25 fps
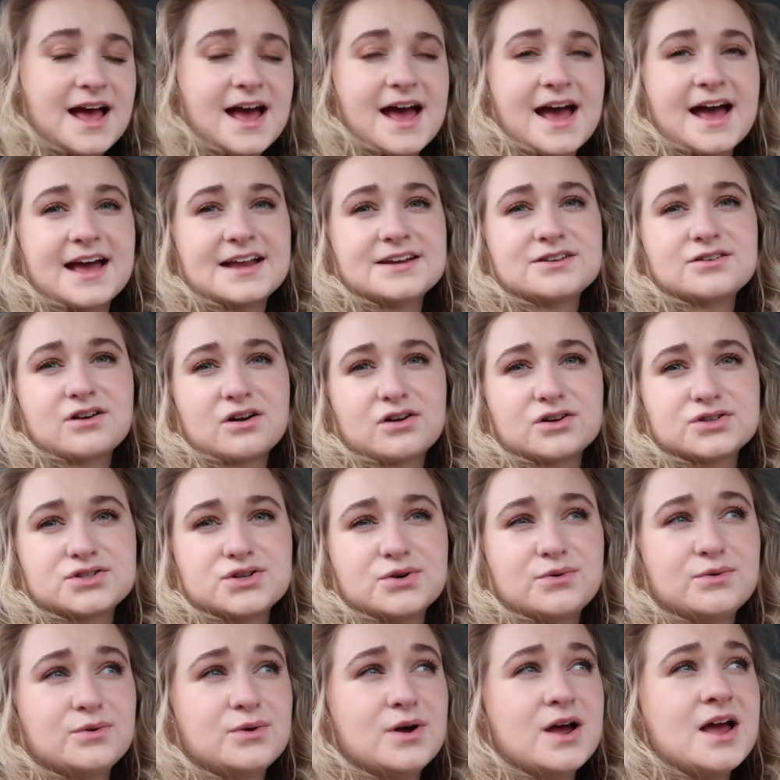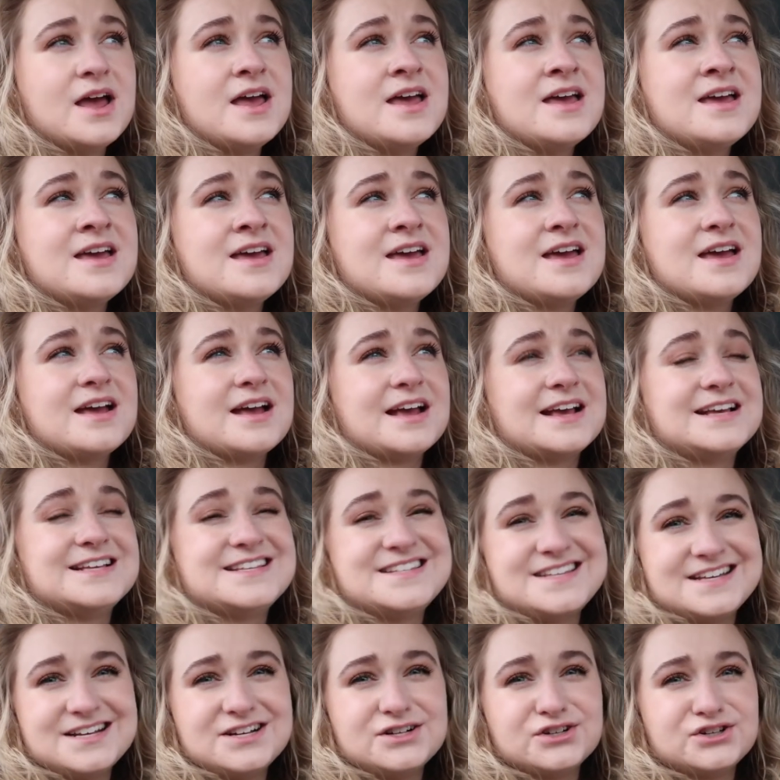and also a
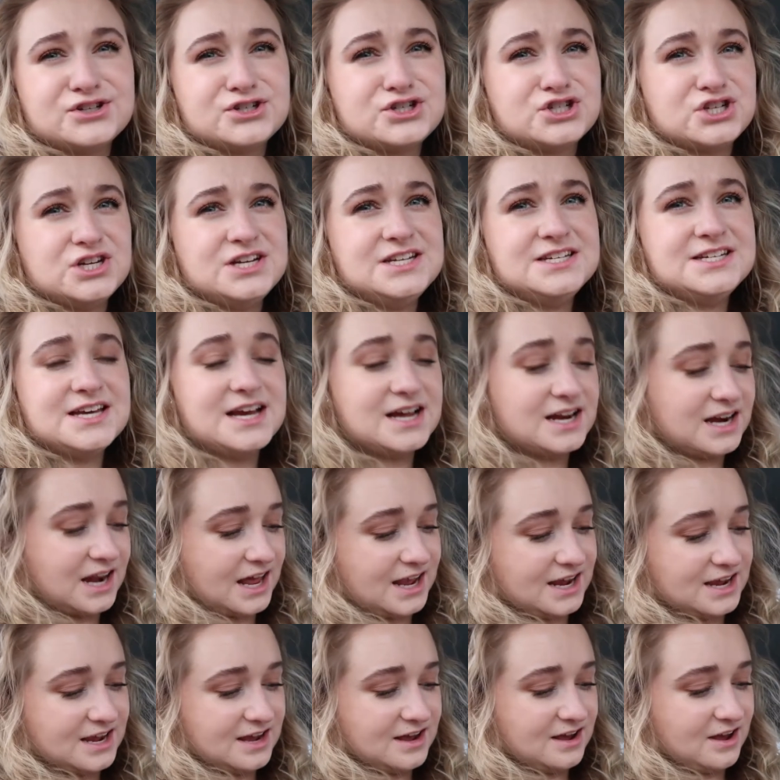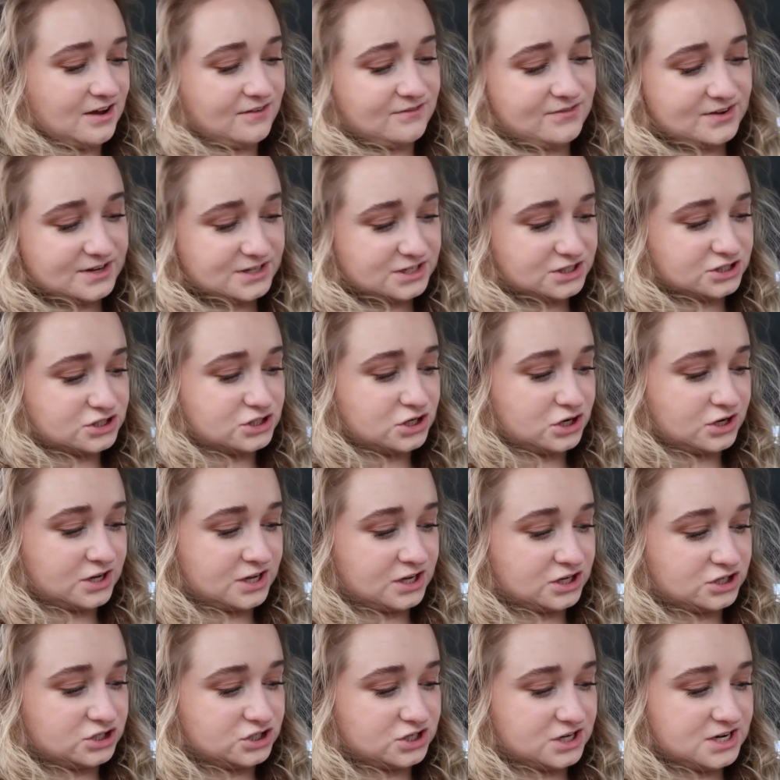single sheet, like a vintage
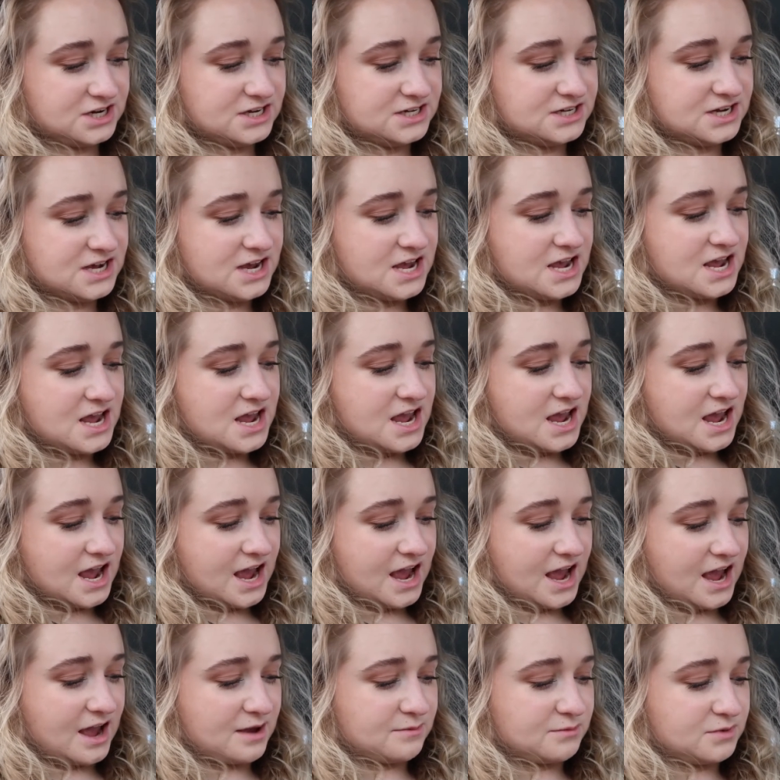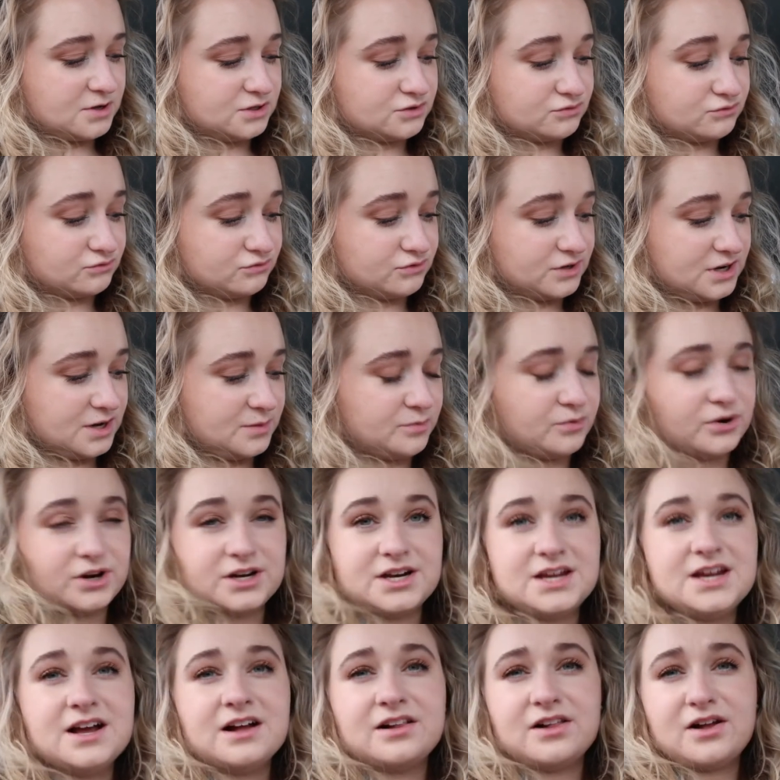looking sheet. It's really
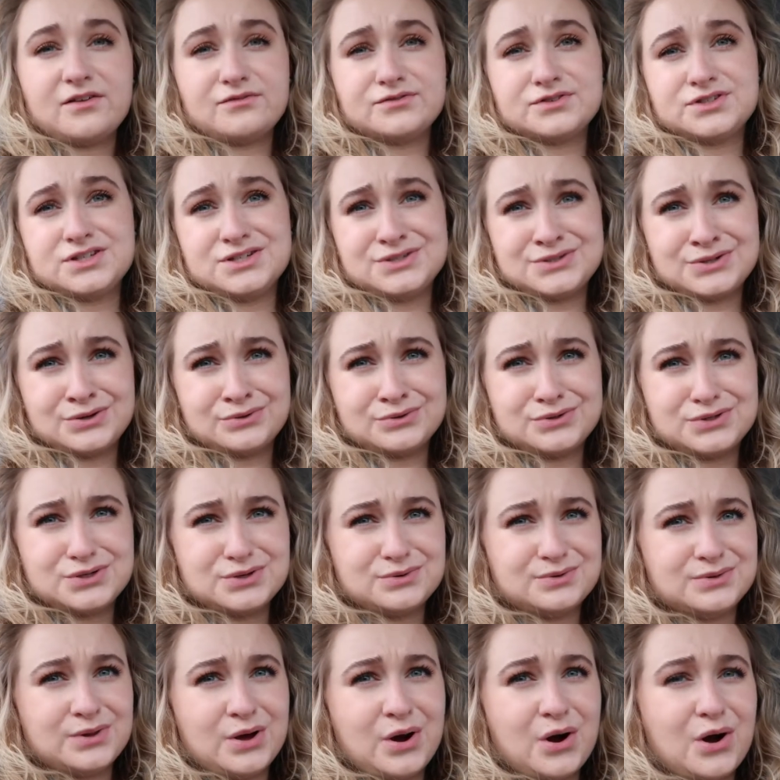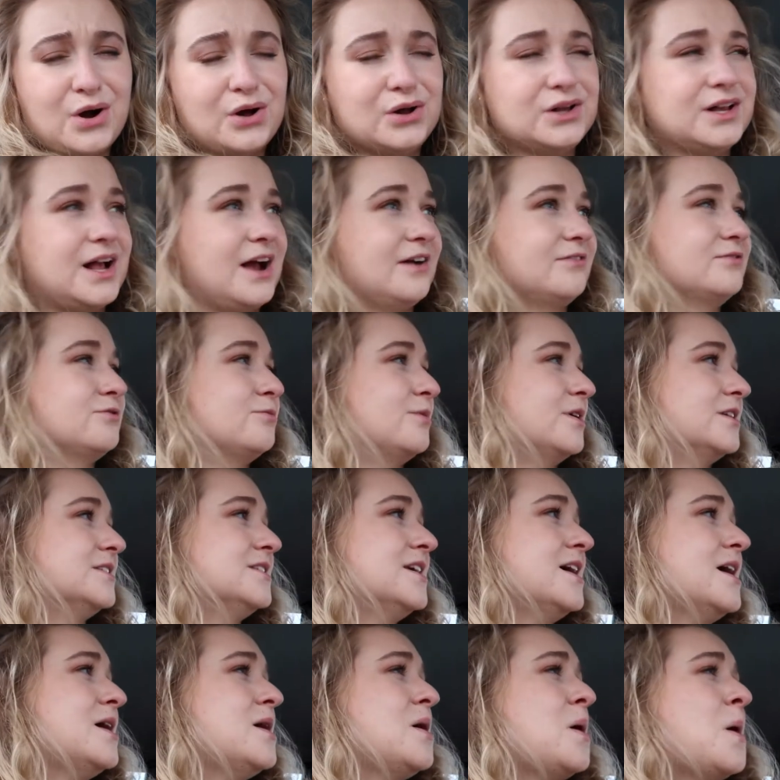pretty. I'll obviously show it to you in the haul afterwards.
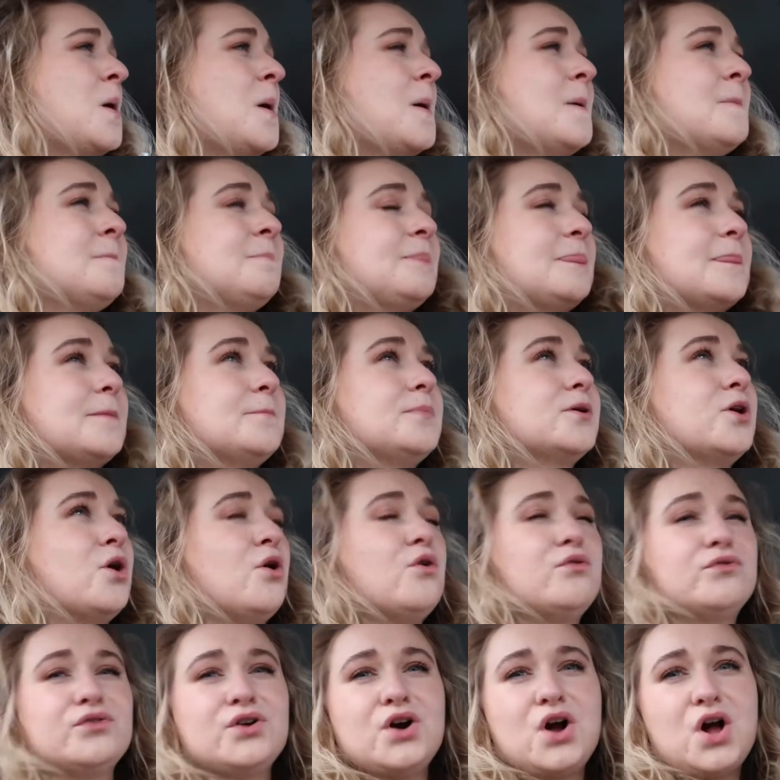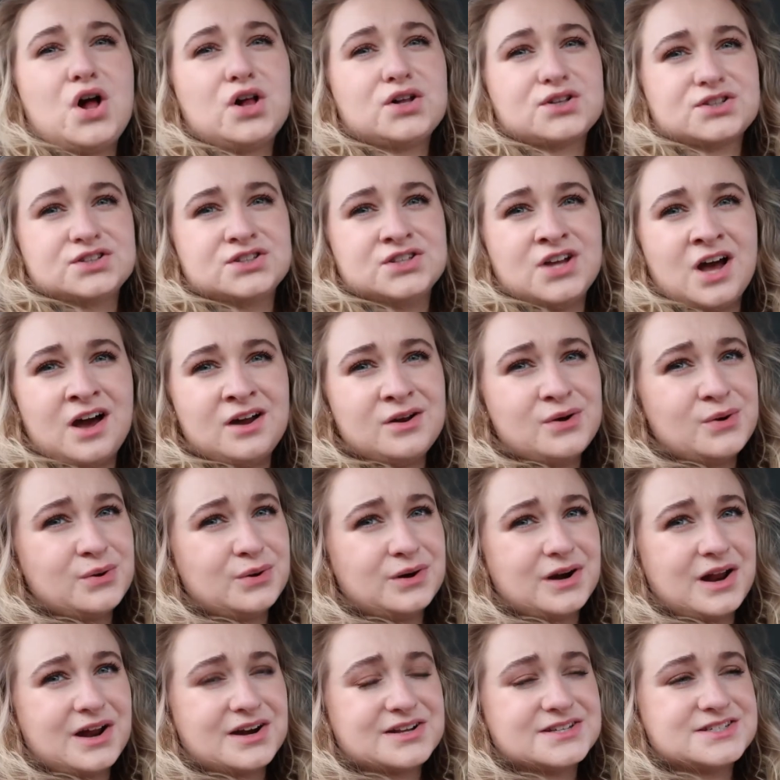But overall, not a
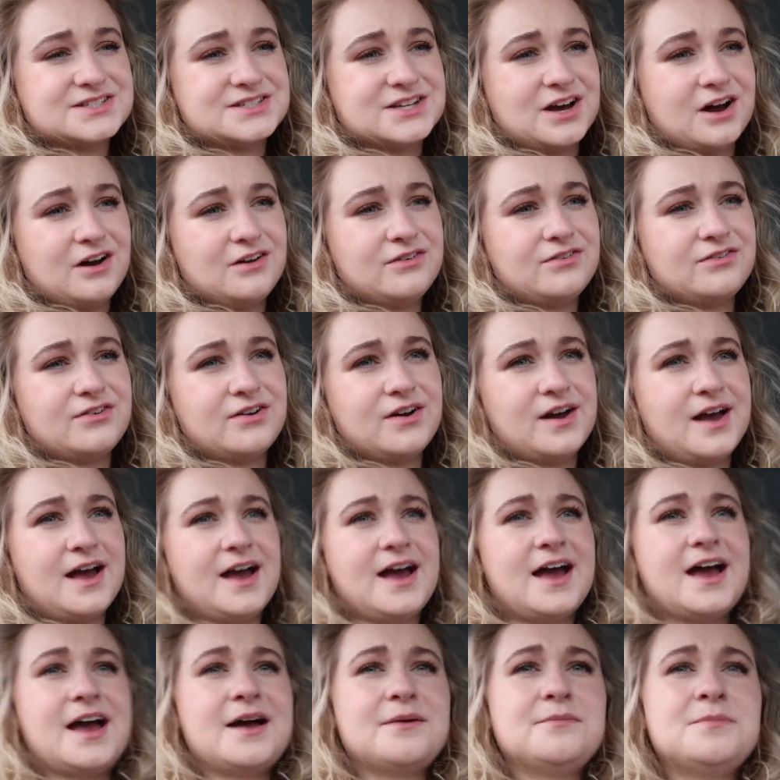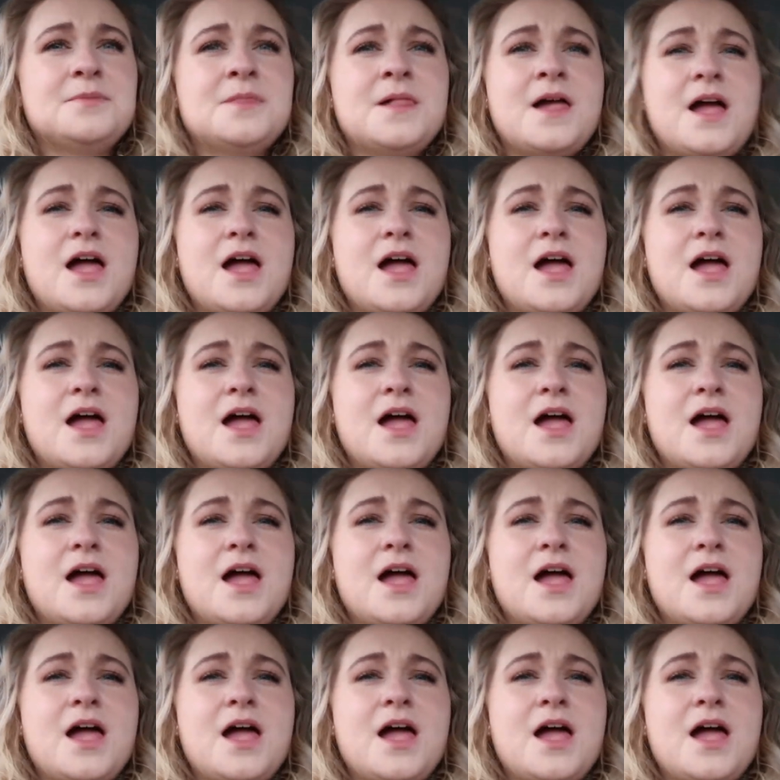whole lot of stuff. I